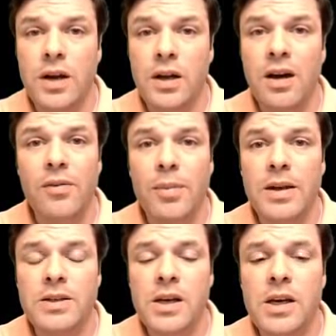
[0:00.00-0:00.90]
Thoughts on
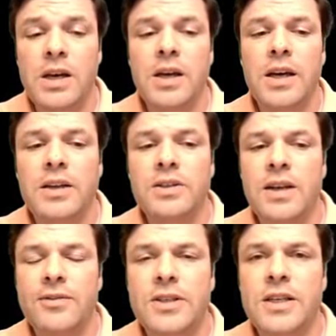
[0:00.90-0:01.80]
Government
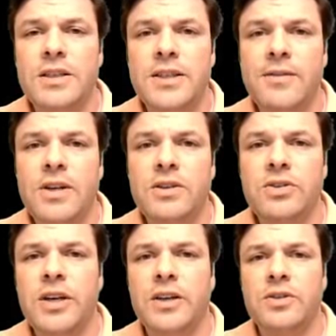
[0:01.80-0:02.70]
in
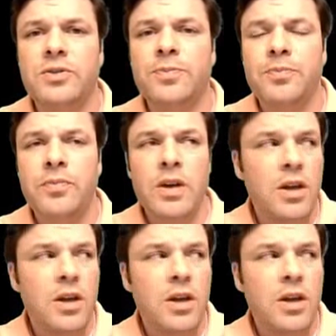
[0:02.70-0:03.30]
1776.